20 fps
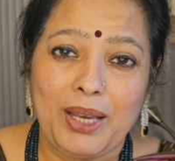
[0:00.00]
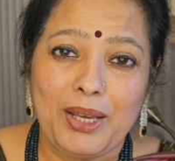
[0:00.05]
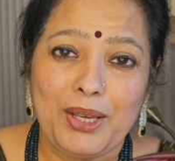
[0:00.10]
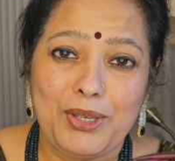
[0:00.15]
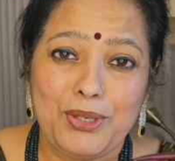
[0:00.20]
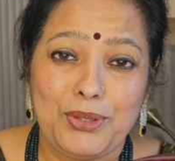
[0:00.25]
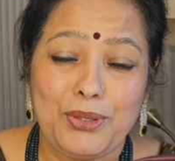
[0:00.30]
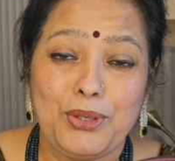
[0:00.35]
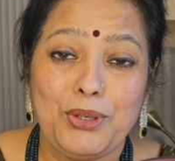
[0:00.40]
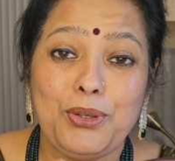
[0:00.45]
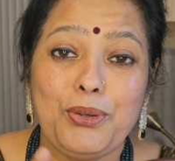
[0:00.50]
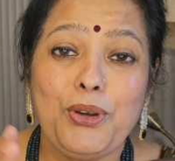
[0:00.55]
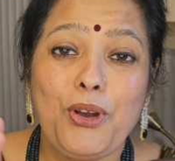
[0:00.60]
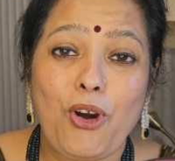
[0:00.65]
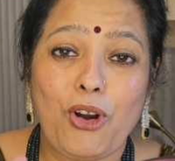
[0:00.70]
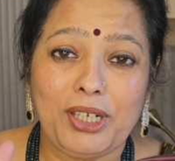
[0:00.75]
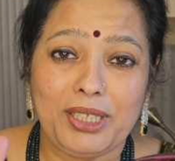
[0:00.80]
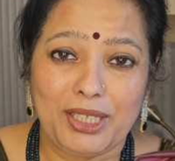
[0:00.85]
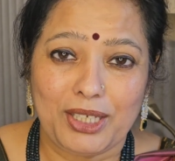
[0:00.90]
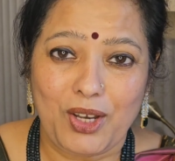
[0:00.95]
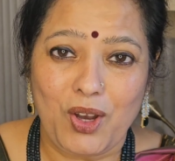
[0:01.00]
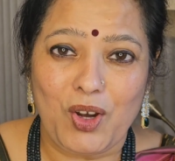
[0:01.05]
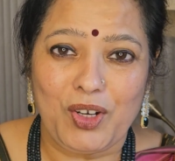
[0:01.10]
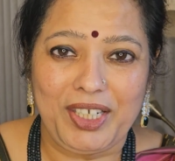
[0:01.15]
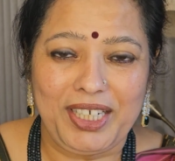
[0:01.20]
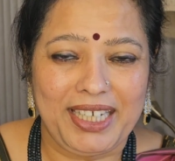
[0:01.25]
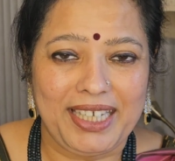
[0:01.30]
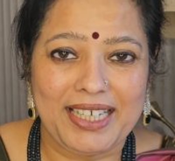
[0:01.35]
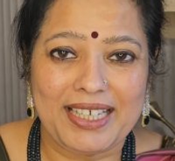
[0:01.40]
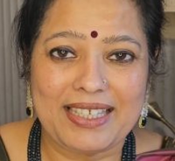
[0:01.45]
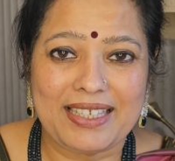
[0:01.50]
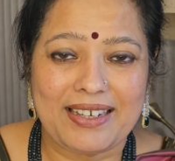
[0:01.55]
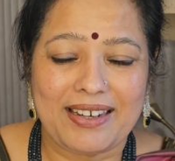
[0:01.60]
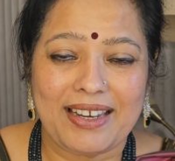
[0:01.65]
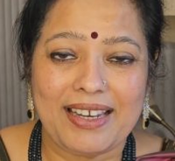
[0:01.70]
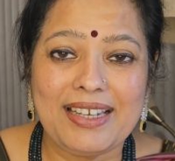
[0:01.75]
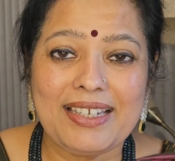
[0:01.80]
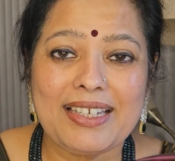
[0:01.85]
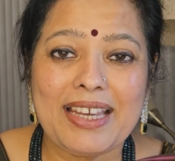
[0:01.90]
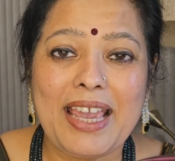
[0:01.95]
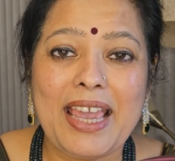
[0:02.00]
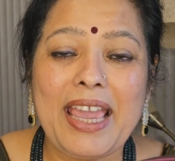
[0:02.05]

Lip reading: So you got the context, right?